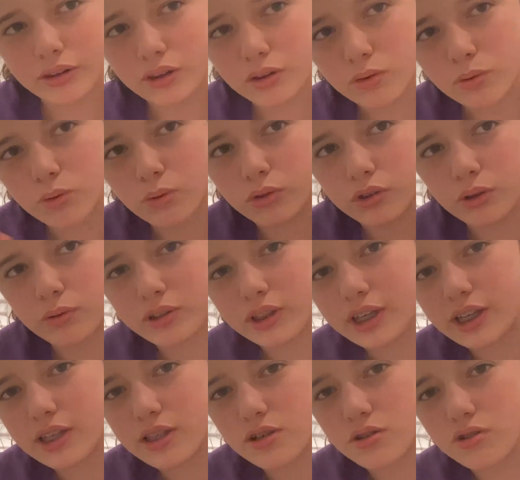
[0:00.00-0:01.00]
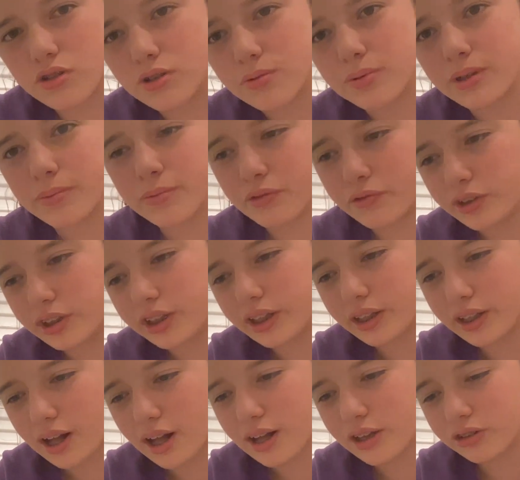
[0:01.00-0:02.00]
this cool new teen YouTuber, Mavi
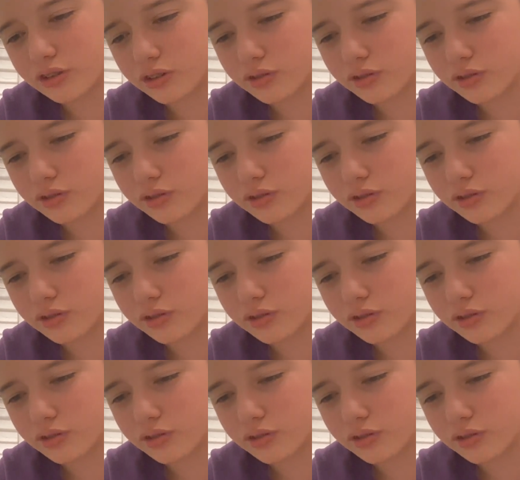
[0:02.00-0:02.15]
Lakash.